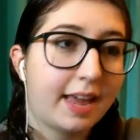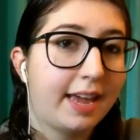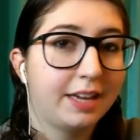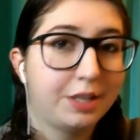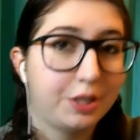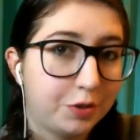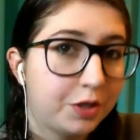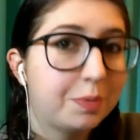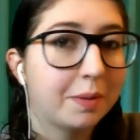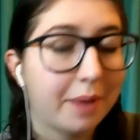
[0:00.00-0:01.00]
a
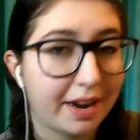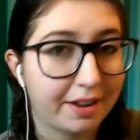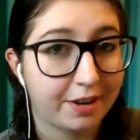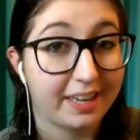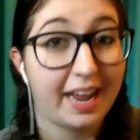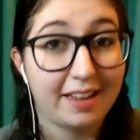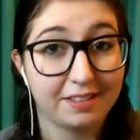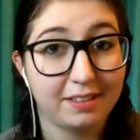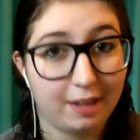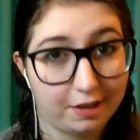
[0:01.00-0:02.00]
YouTube competitor. It
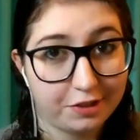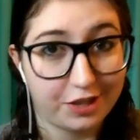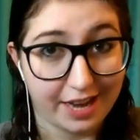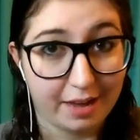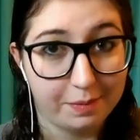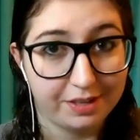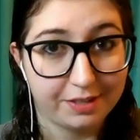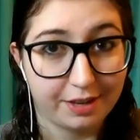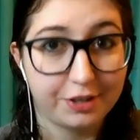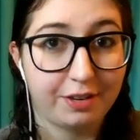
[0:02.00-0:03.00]
hasn't launched yet, but
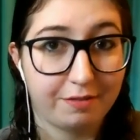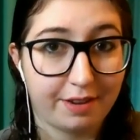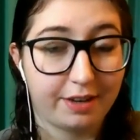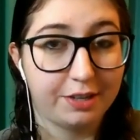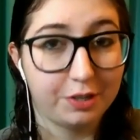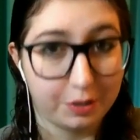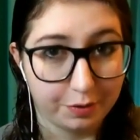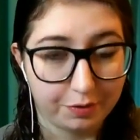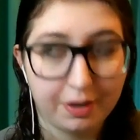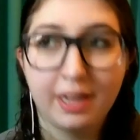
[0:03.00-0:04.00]
it's launching very
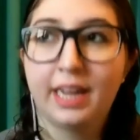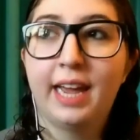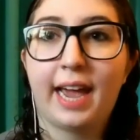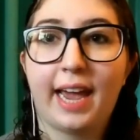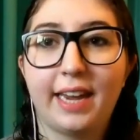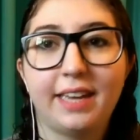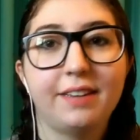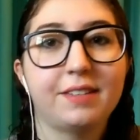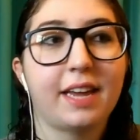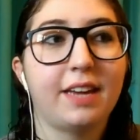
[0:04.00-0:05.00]
soon. And it
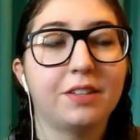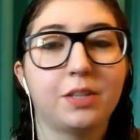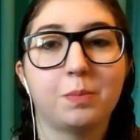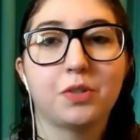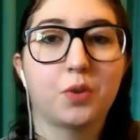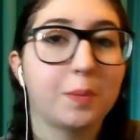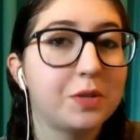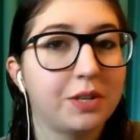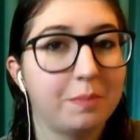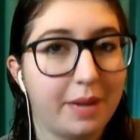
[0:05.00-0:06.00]
is a
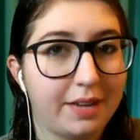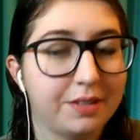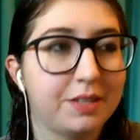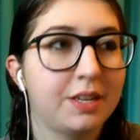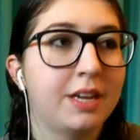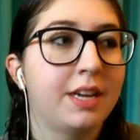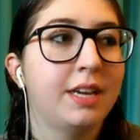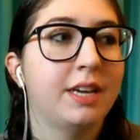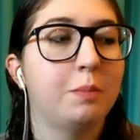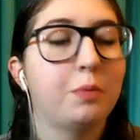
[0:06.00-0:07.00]
subscription based
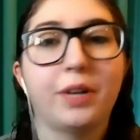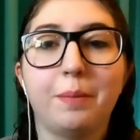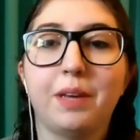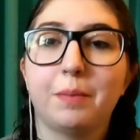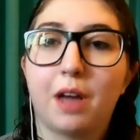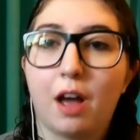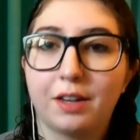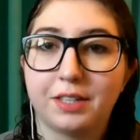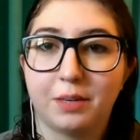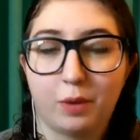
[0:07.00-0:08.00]
premium
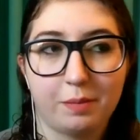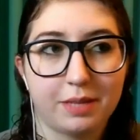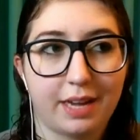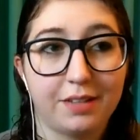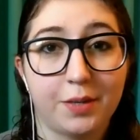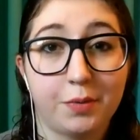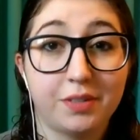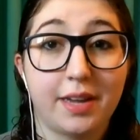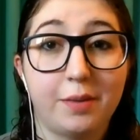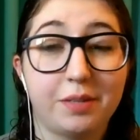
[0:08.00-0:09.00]
content website. So it
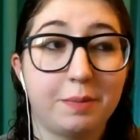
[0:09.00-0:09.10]
was like it was